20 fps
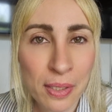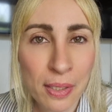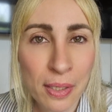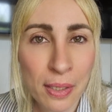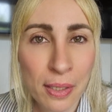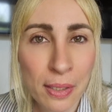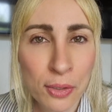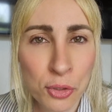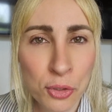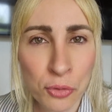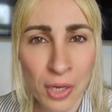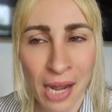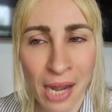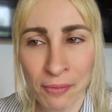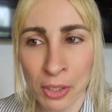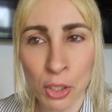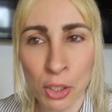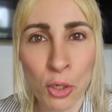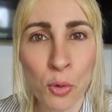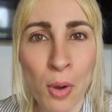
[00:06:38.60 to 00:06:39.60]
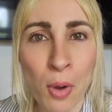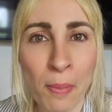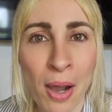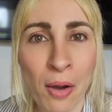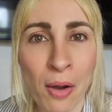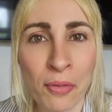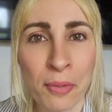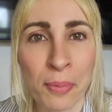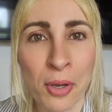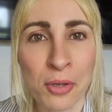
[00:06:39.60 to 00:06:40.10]
you don't have a clue
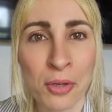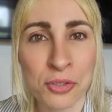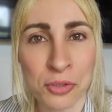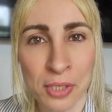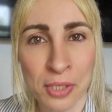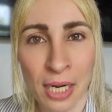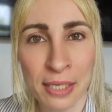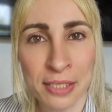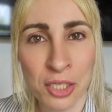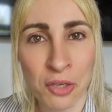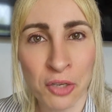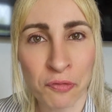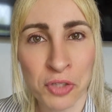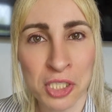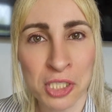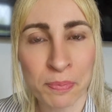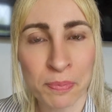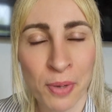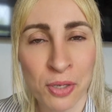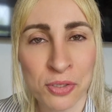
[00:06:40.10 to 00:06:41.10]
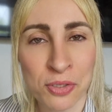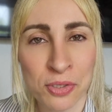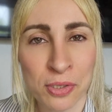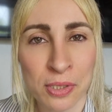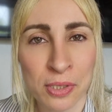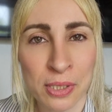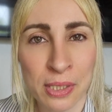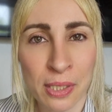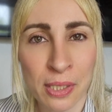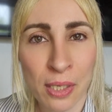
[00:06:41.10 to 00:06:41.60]
about the personality of this
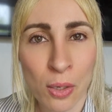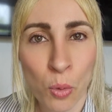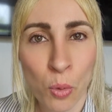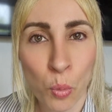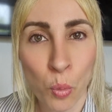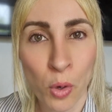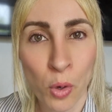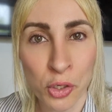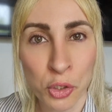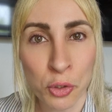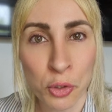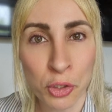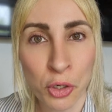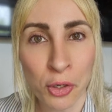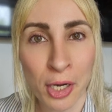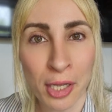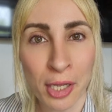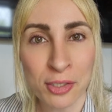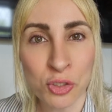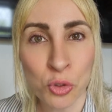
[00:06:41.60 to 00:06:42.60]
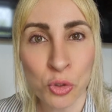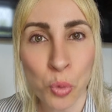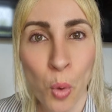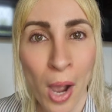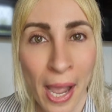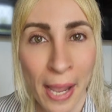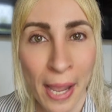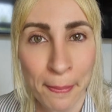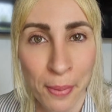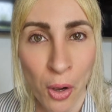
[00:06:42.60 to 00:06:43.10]
person. What you're gonna
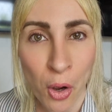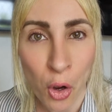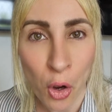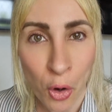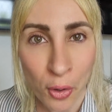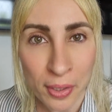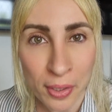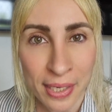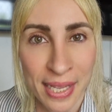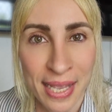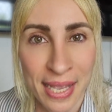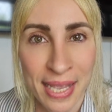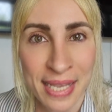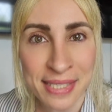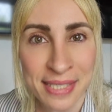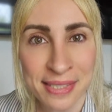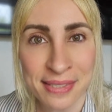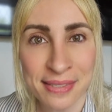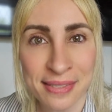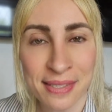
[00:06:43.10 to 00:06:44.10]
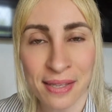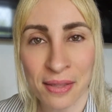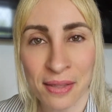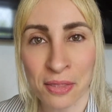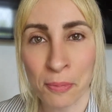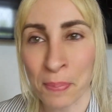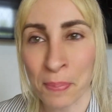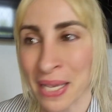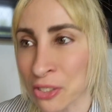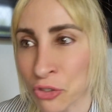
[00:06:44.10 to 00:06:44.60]
swipe on is the
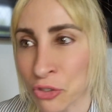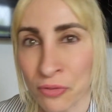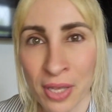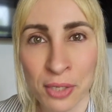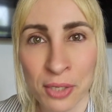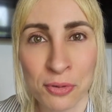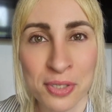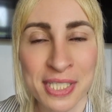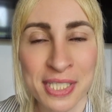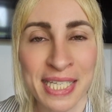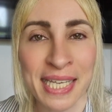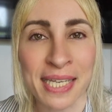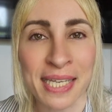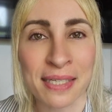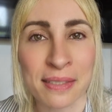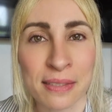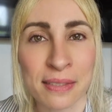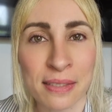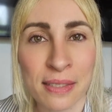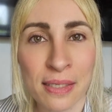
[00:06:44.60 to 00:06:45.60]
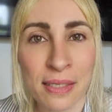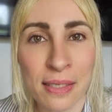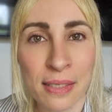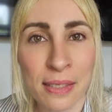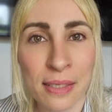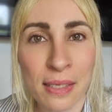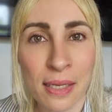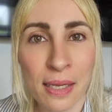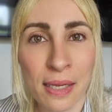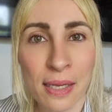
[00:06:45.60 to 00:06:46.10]
picture that you're seeing.
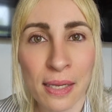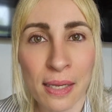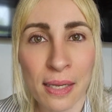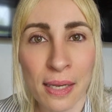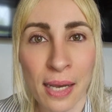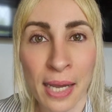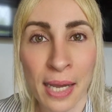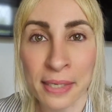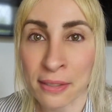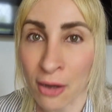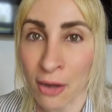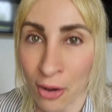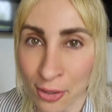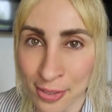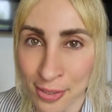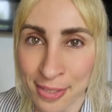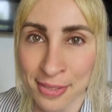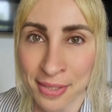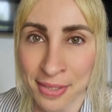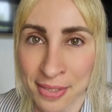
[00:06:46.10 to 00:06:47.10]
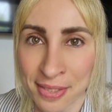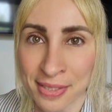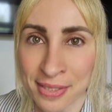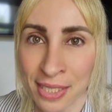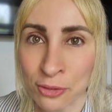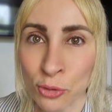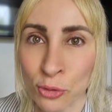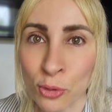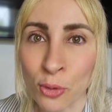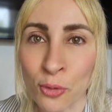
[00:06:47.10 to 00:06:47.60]
And narcissists
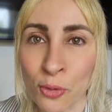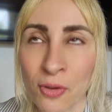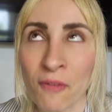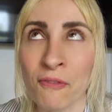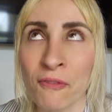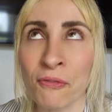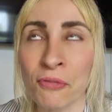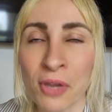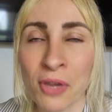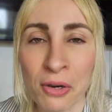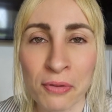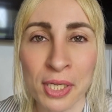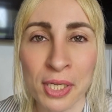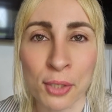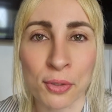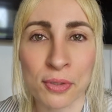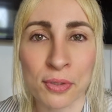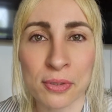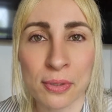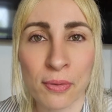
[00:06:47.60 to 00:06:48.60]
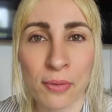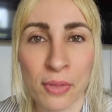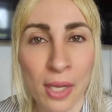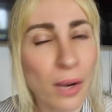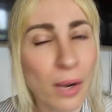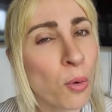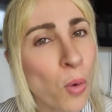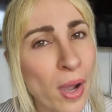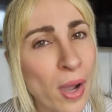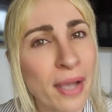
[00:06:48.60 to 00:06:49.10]
tend to look very good. They're
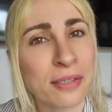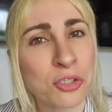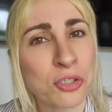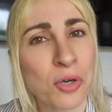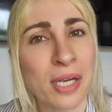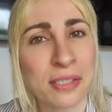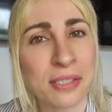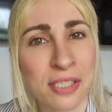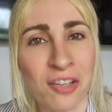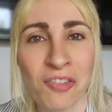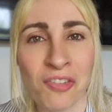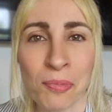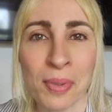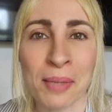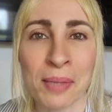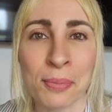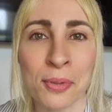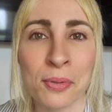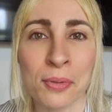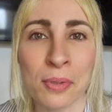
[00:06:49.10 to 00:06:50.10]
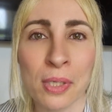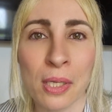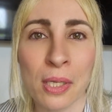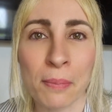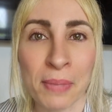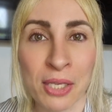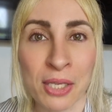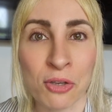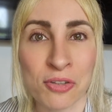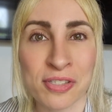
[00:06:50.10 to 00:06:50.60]
quite attractive people
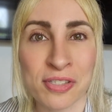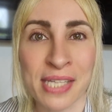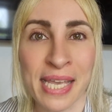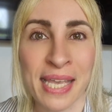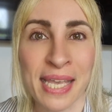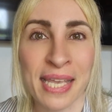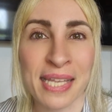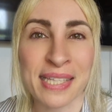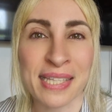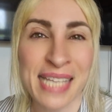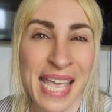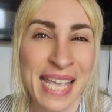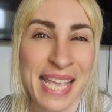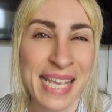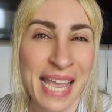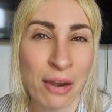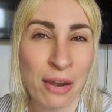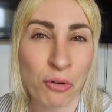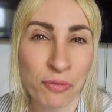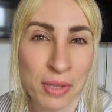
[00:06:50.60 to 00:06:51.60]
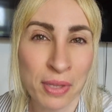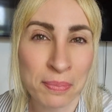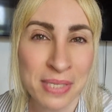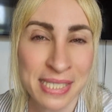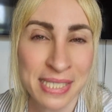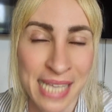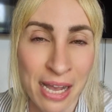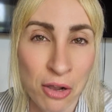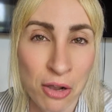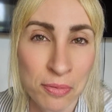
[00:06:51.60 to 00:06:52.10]
because they take care of
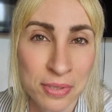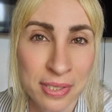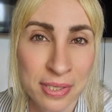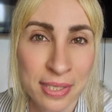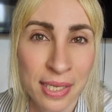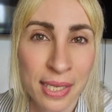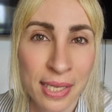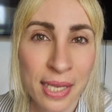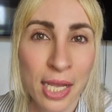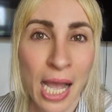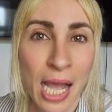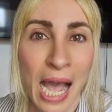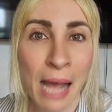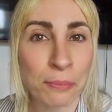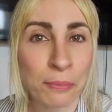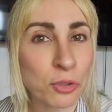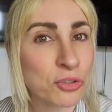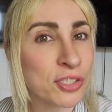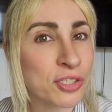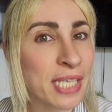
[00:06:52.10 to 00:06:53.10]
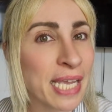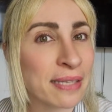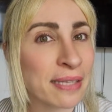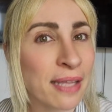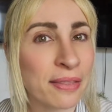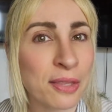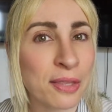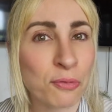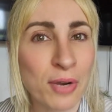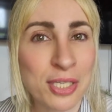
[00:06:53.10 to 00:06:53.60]
themselves. I'm not saying that
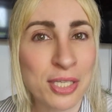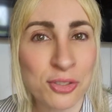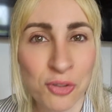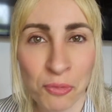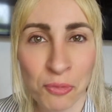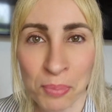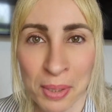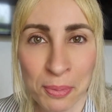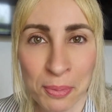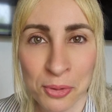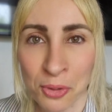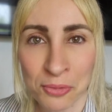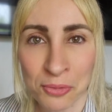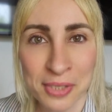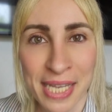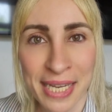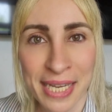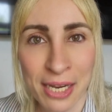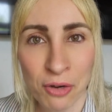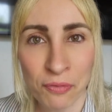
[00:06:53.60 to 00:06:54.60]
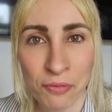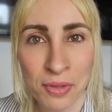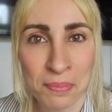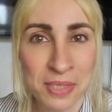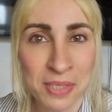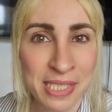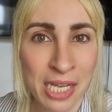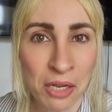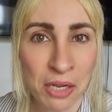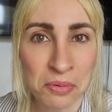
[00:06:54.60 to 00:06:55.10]
the rest of people don't take care of
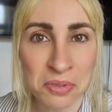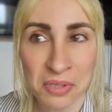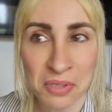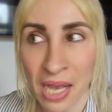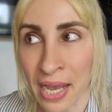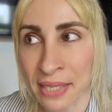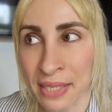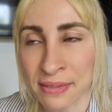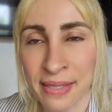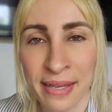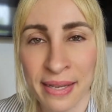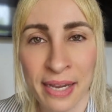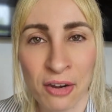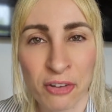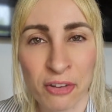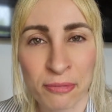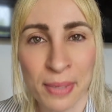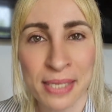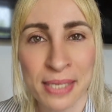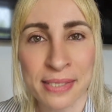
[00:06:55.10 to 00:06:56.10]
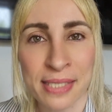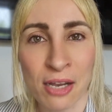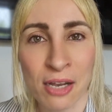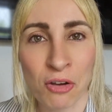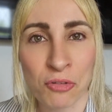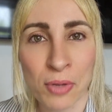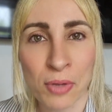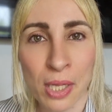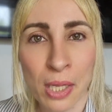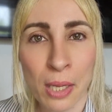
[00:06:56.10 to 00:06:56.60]
themselves. I take care of
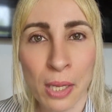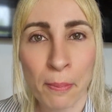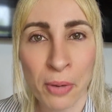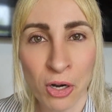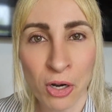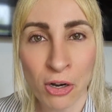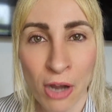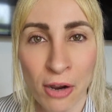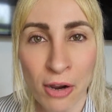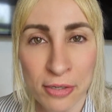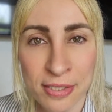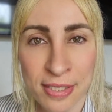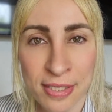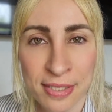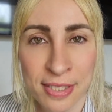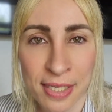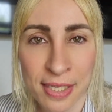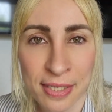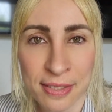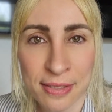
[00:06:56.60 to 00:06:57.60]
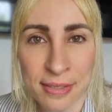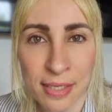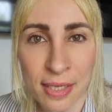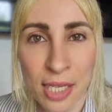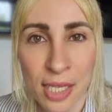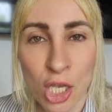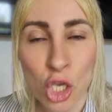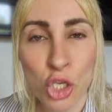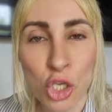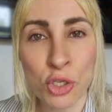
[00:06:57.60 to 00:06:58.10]
myself. But a narcissist
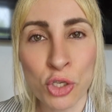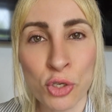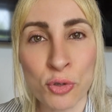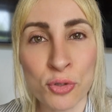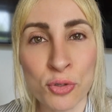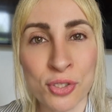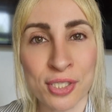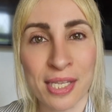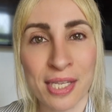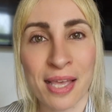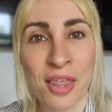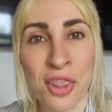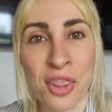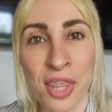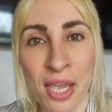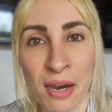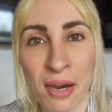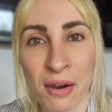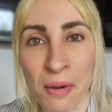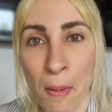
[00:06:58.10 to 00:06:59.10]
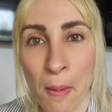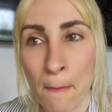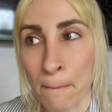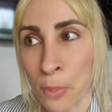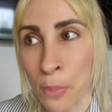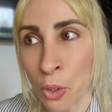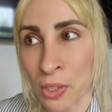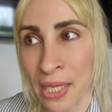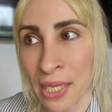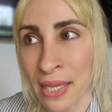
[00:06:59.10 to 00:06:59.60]
use their
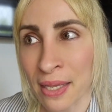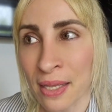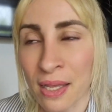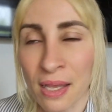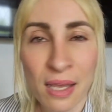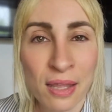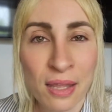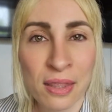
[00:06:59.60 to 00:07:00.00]
body, their